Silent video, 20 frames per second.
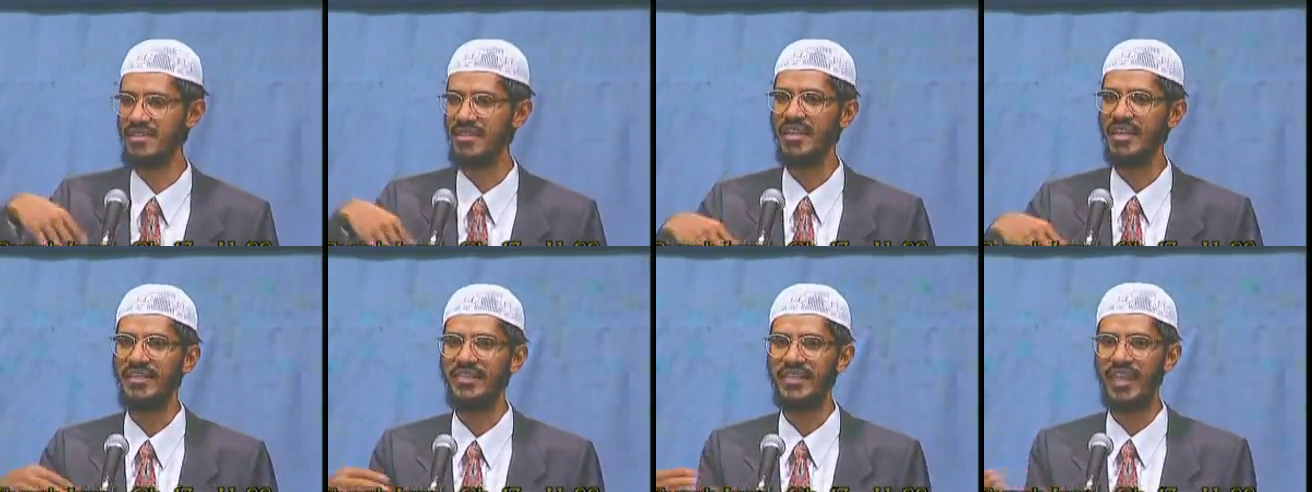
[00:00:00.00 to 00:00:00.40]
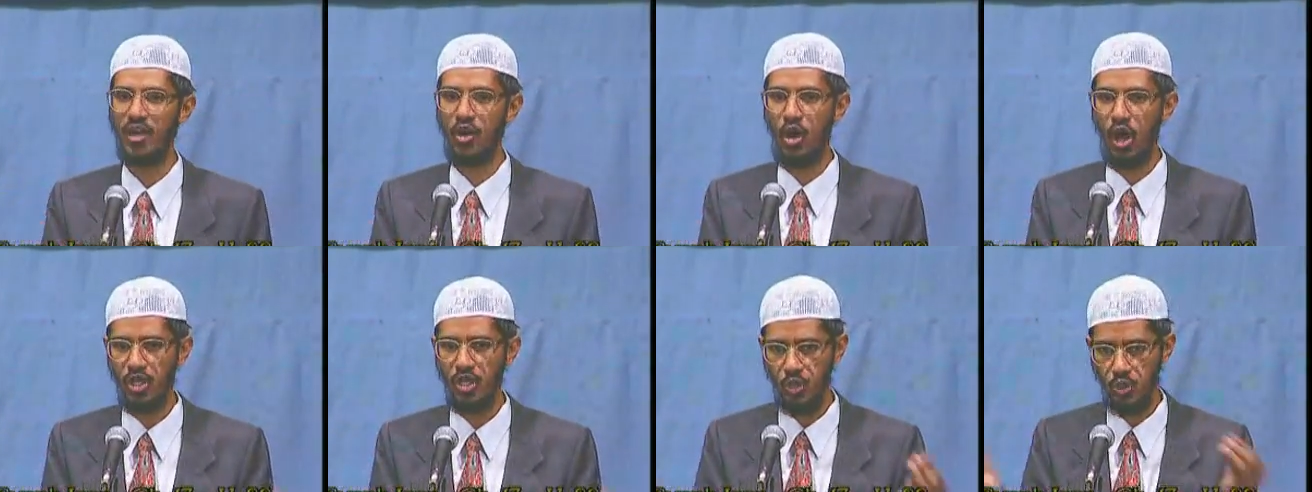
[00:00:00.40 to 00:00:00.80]
they
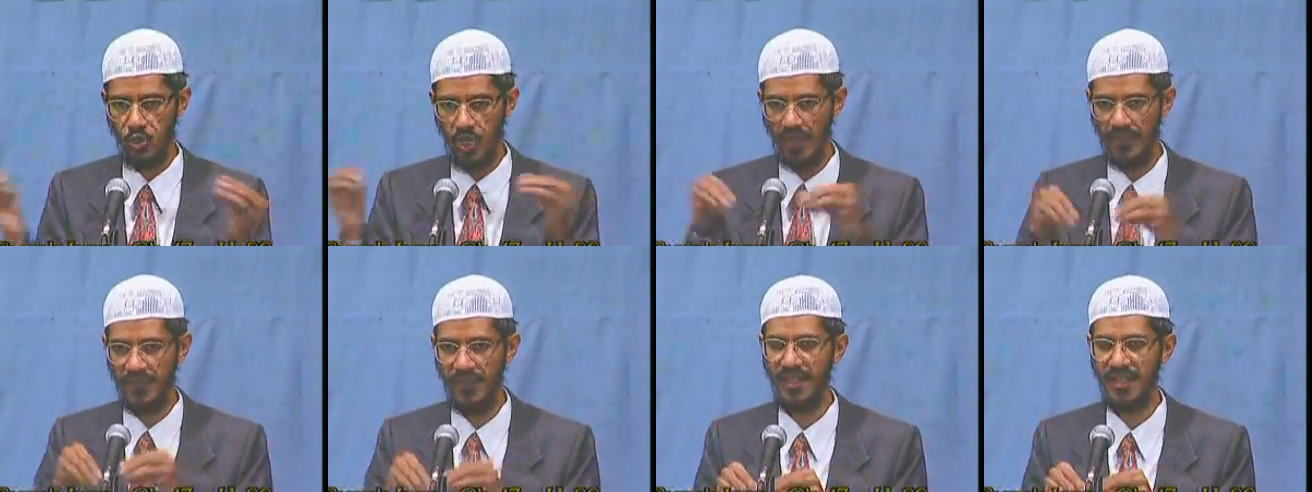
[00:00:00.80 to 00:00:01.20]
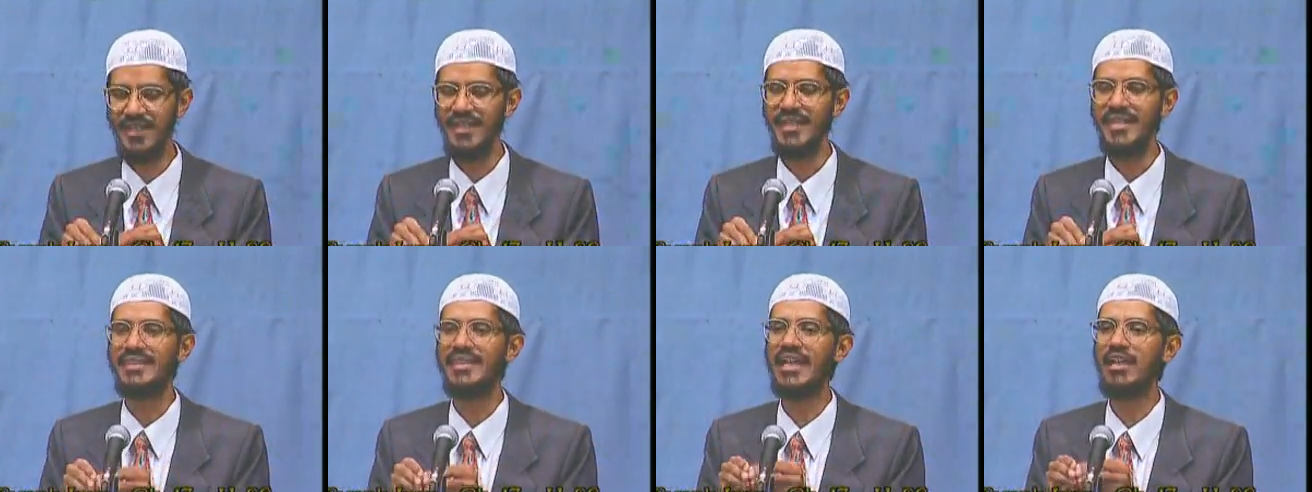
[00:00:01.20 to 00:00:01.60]
got together,
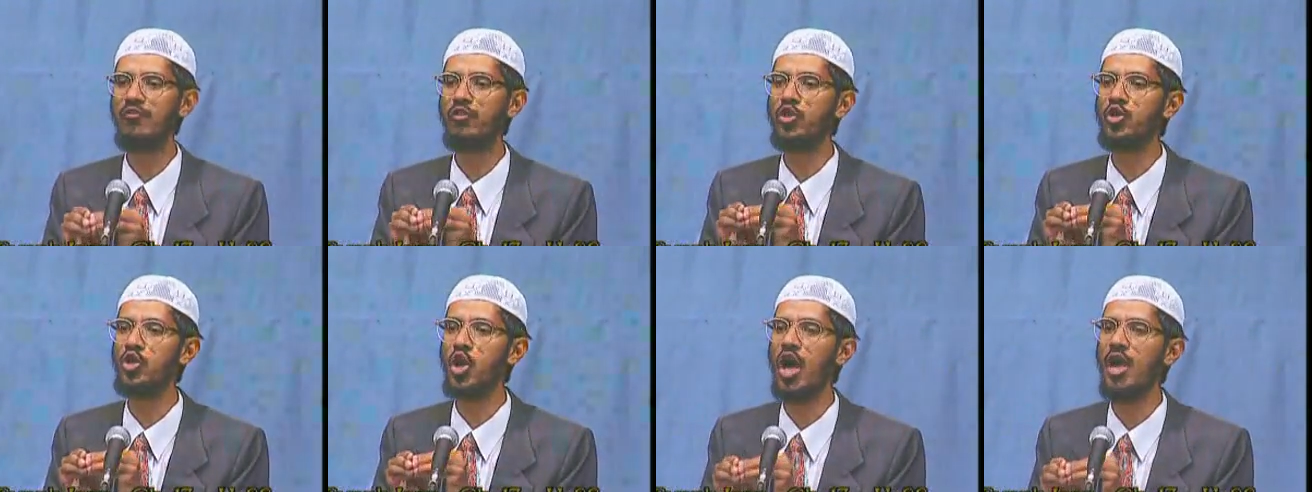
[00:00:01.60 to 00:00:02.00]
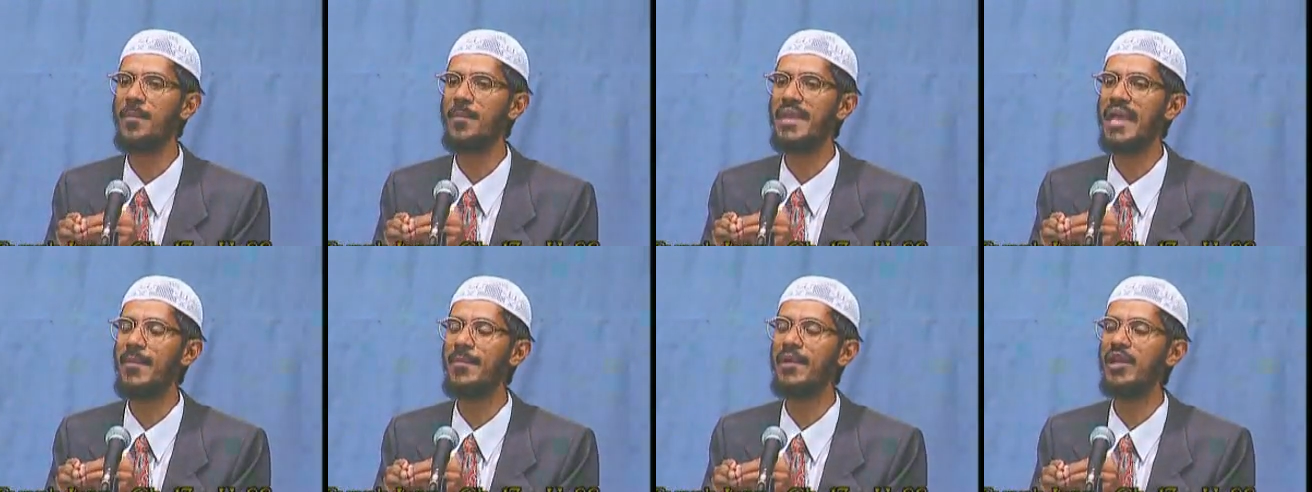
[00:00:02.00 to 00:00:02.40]
they would not be
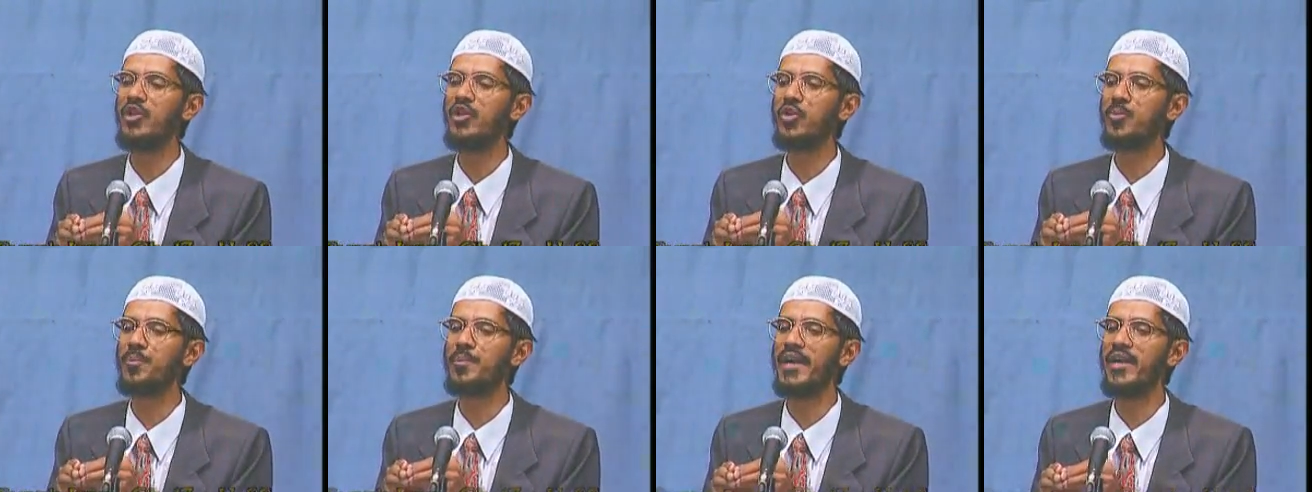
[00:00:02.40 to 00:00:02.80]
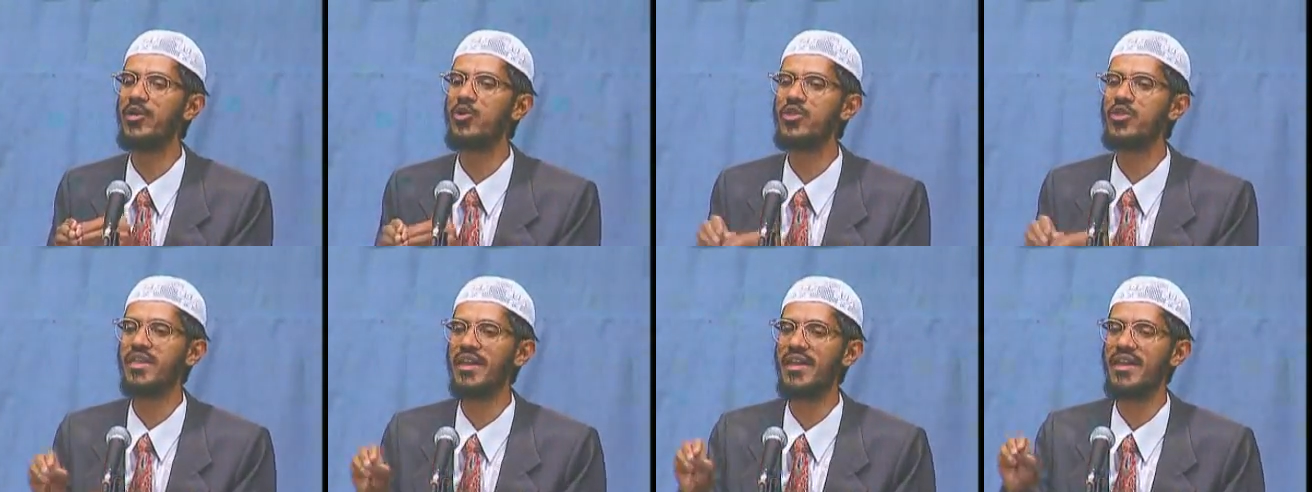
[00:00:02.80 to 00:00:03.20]
able to produce
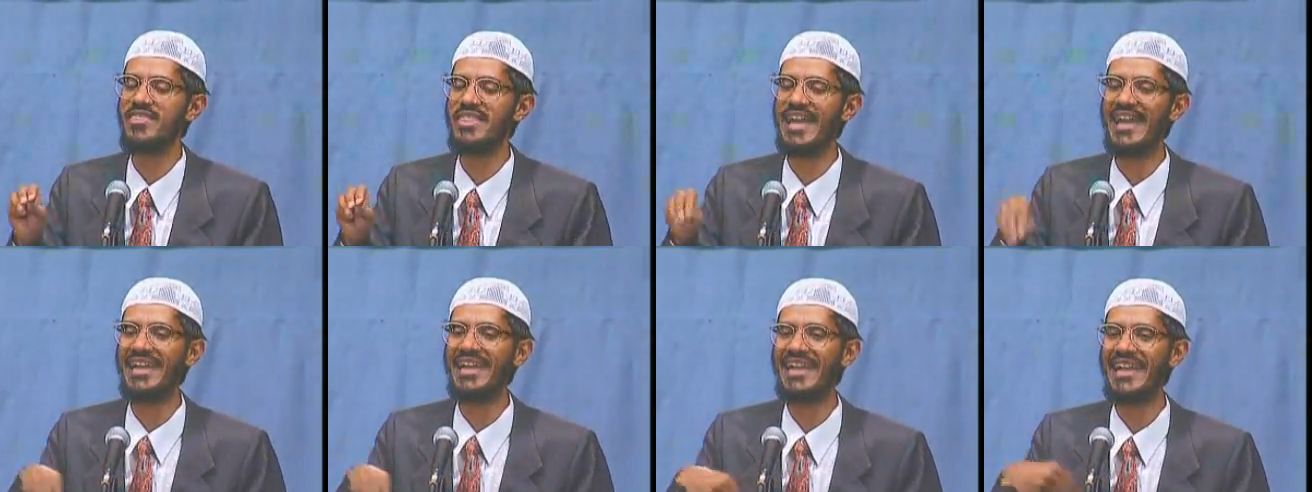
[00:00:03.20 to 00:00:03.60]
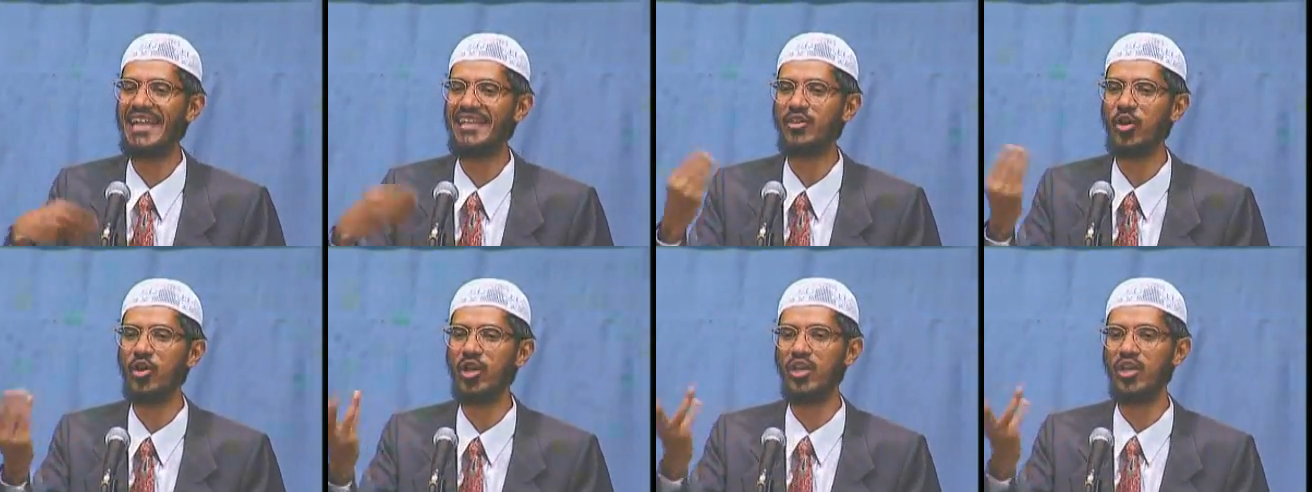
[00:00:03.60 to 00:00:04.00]
a recital like the
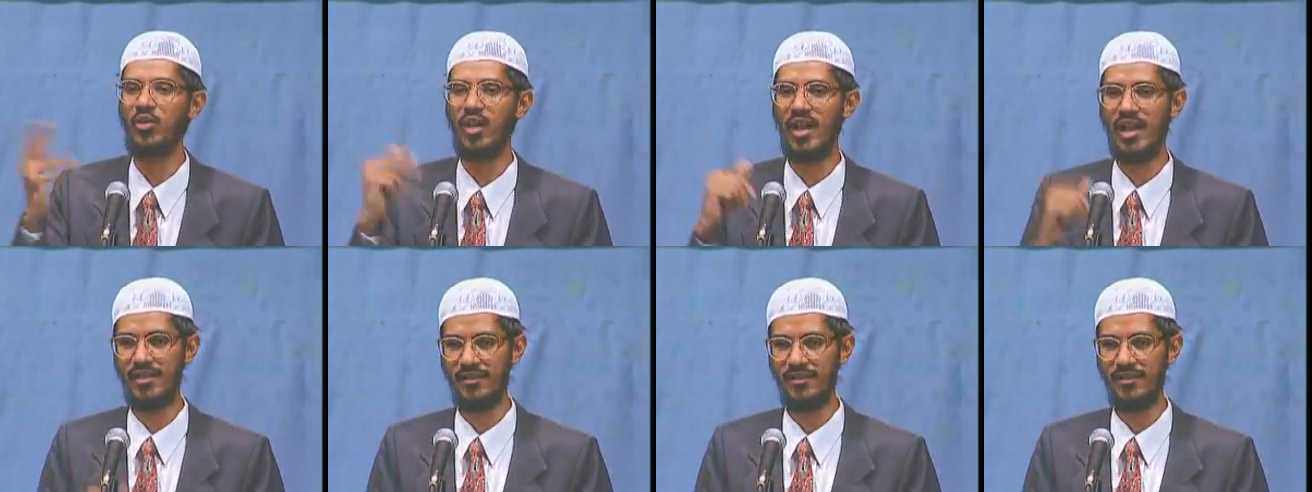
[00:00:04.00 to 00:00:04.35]
Holy Quran.